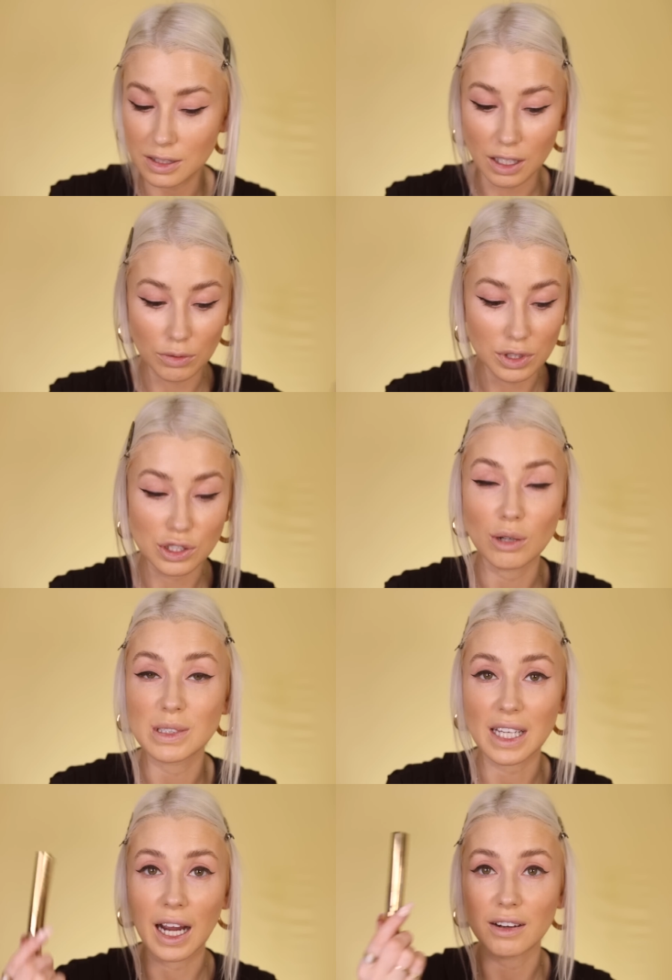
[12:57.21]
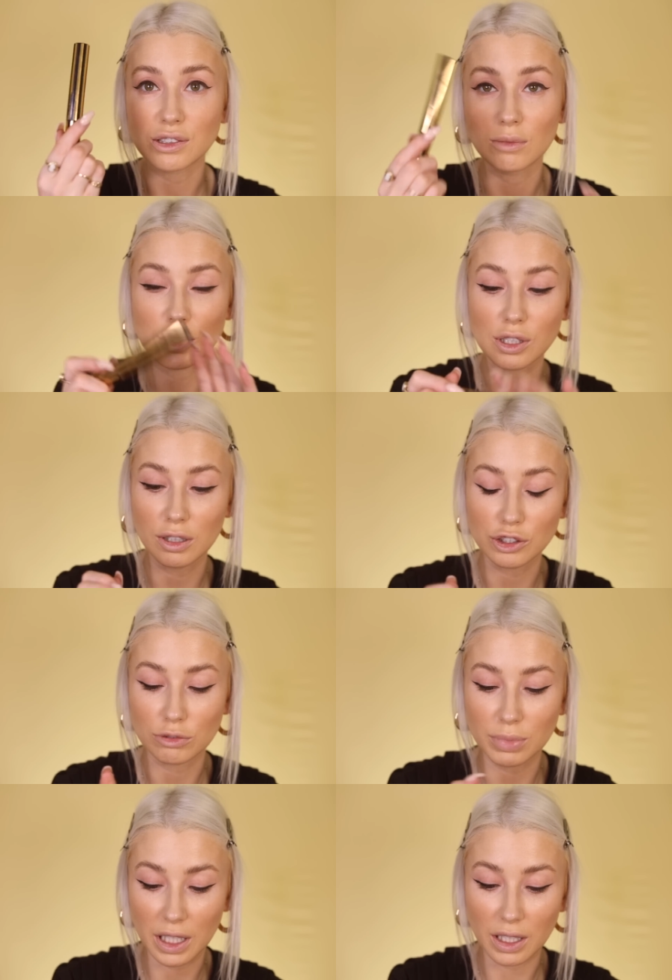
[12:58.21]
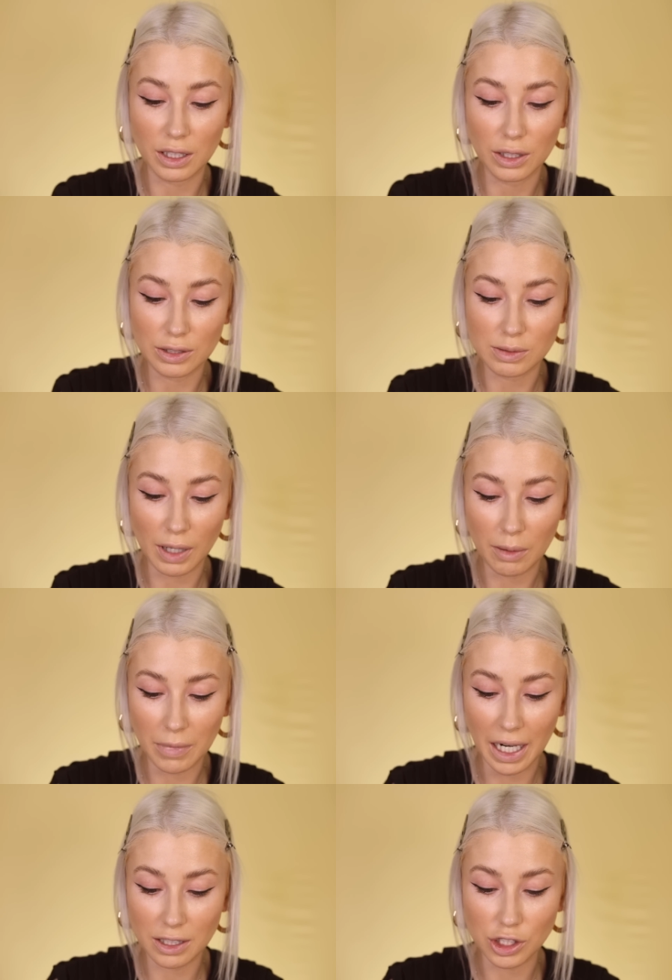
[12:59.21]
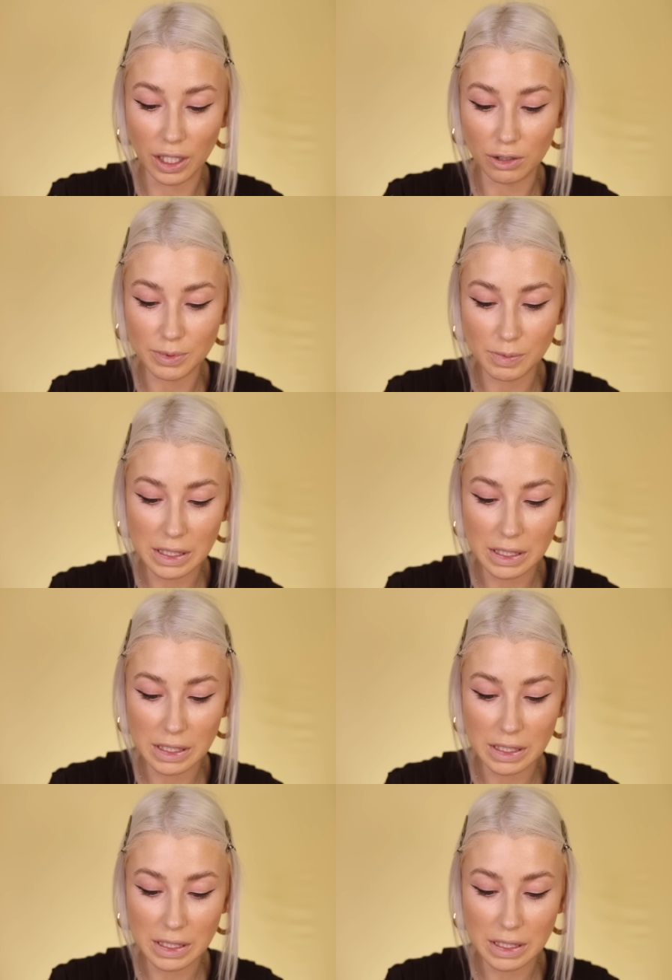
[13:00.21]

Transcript: So there's no mascara, so I'm just going to jump in and use my Marc Jacobs